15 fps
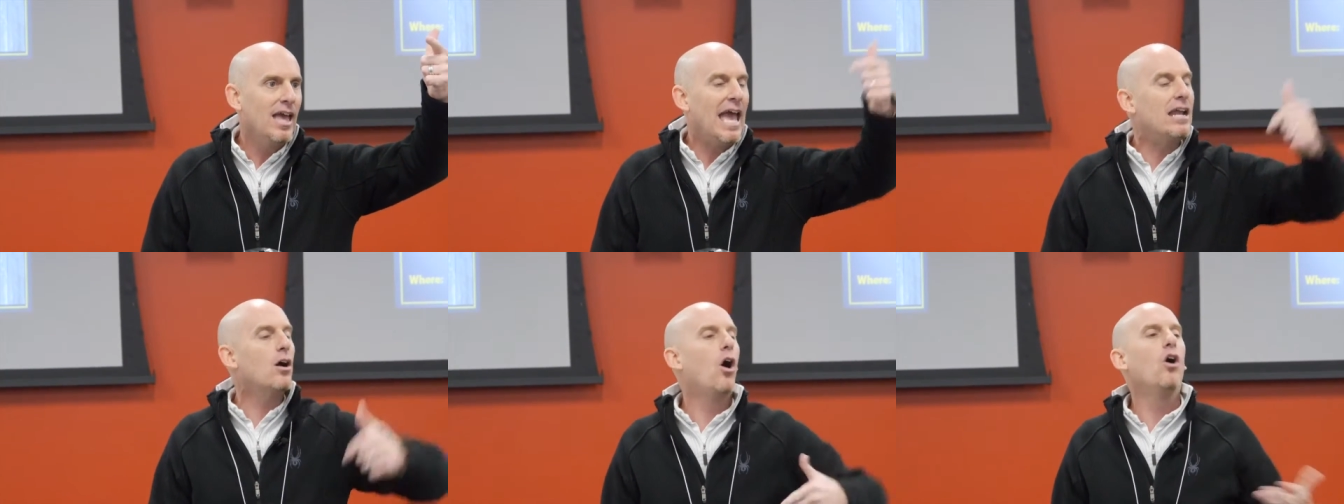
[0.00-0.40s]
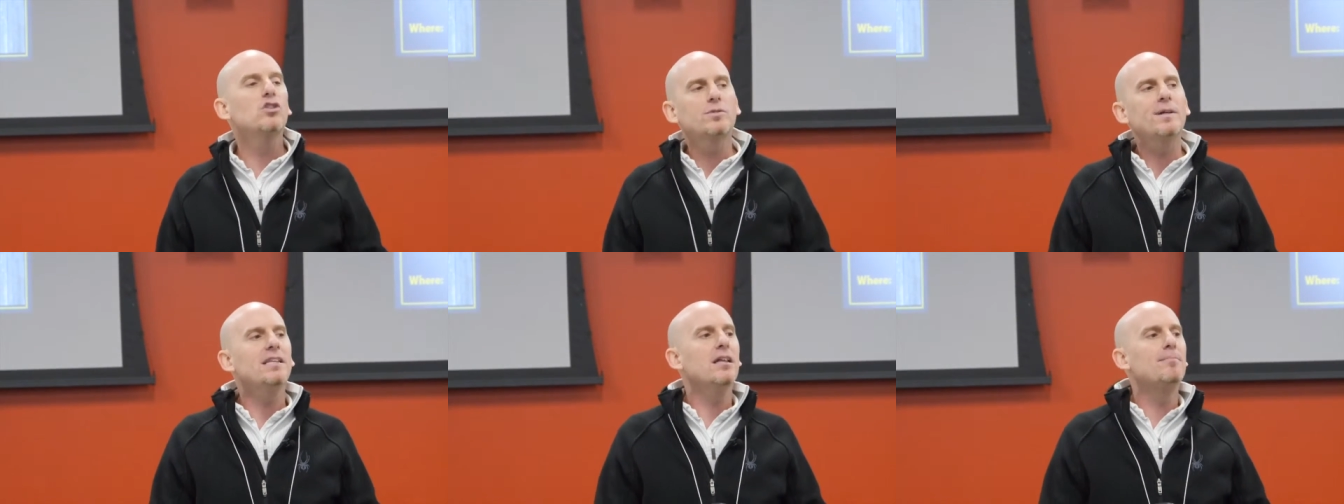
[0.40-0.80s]
and
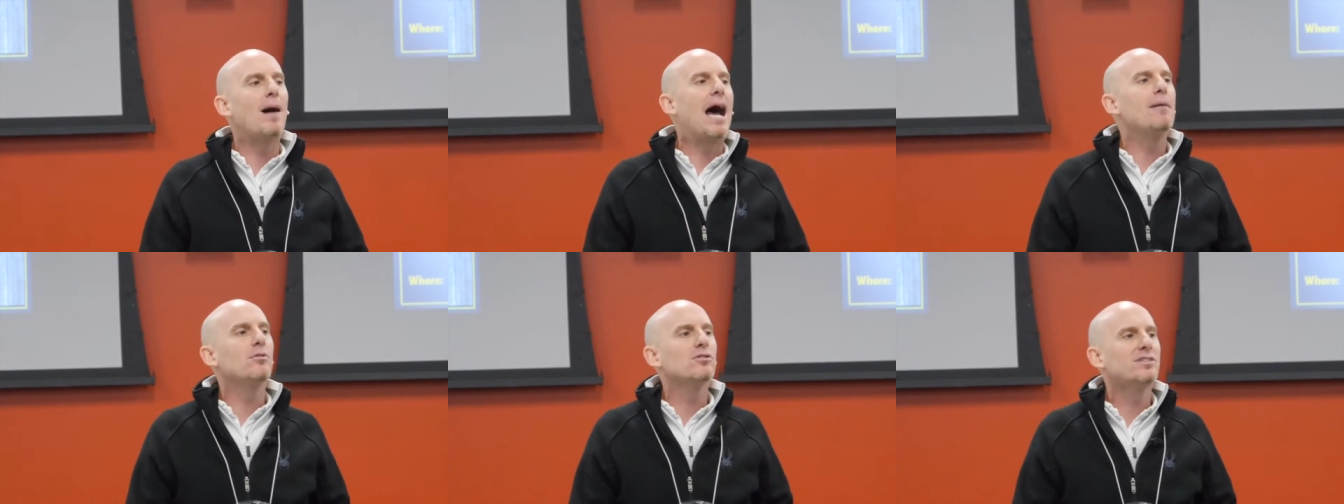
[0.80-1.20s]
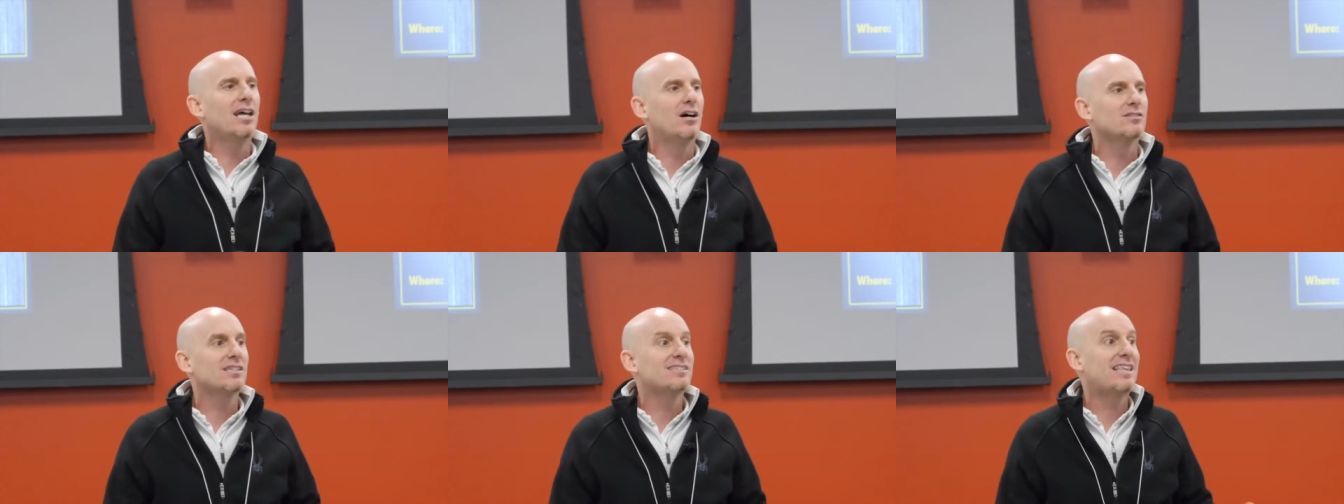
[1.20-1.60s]
ultimately the Bible
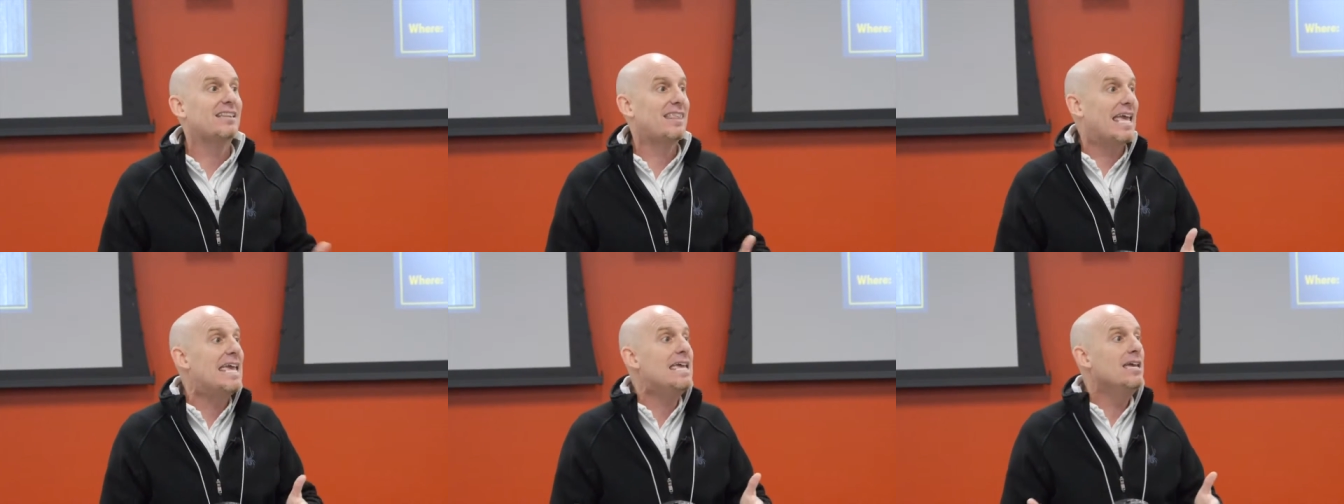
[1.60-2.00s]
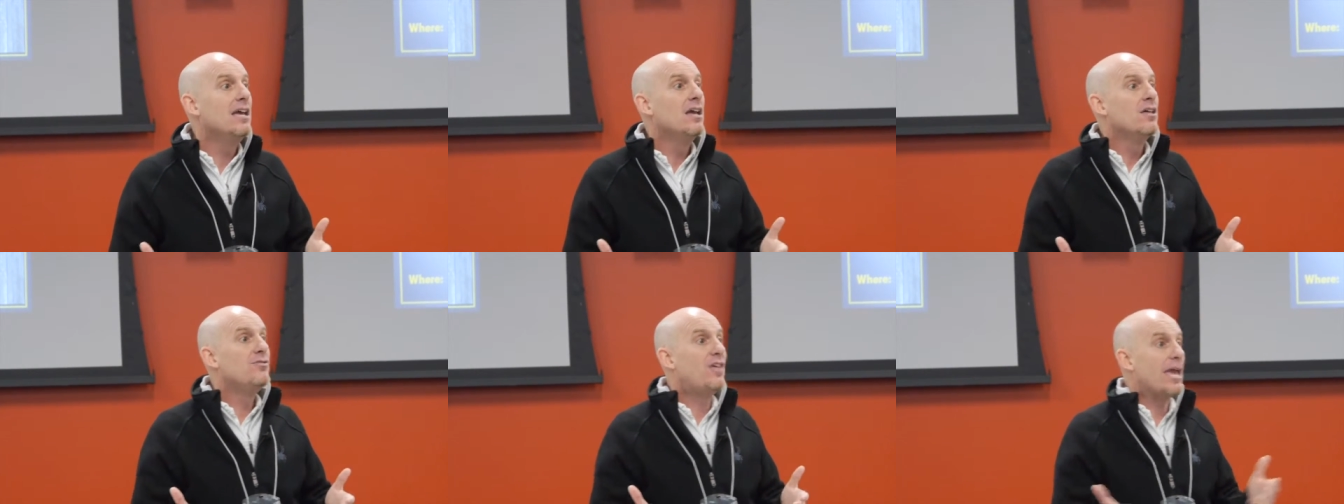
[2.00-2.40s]
tells us that they,
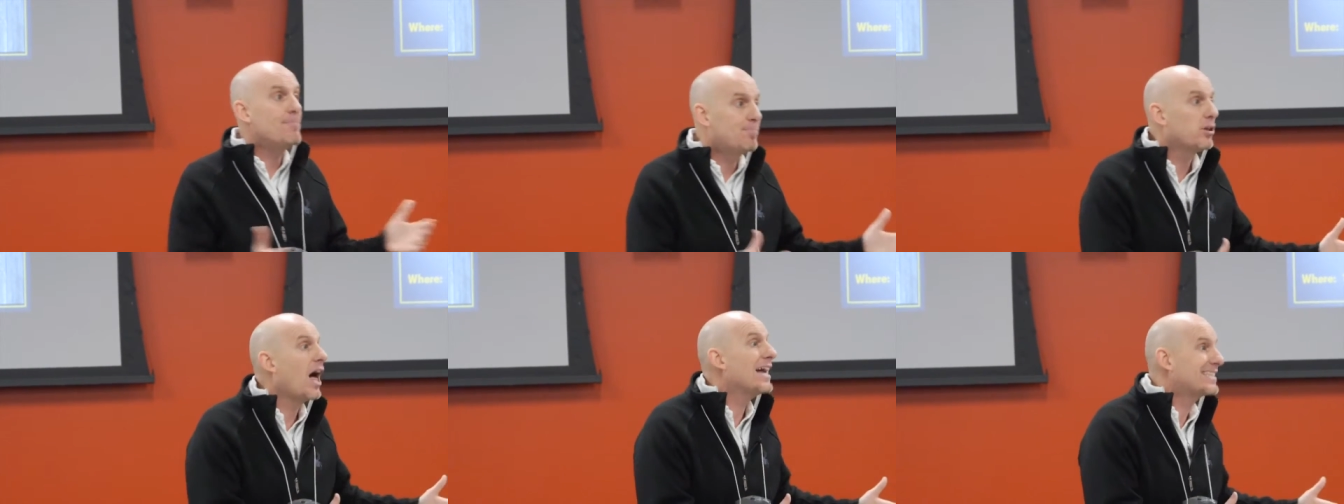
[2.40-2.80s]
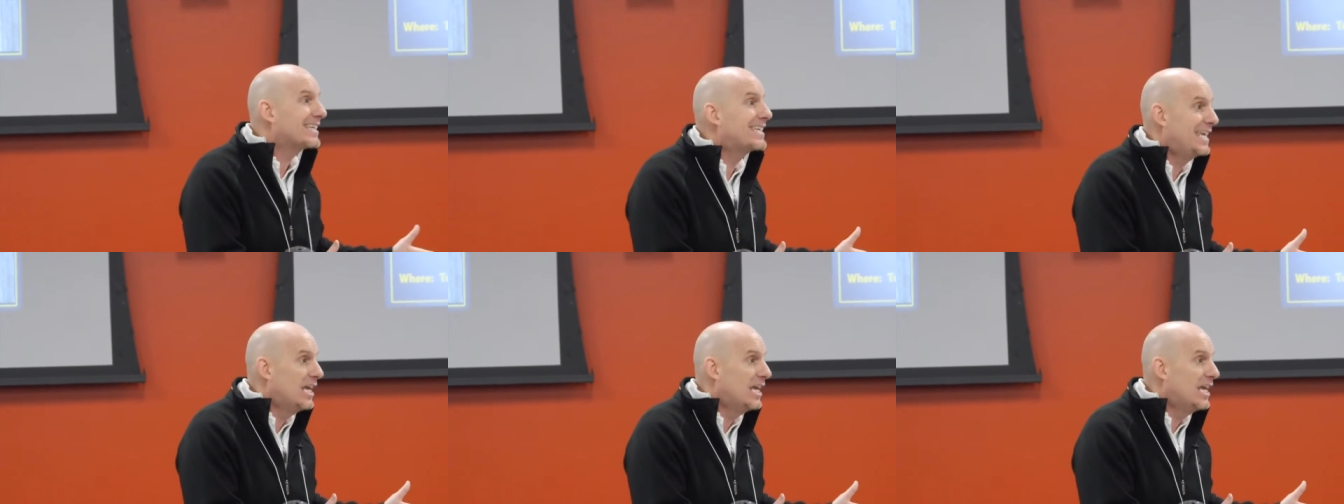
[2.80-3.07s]
they plot to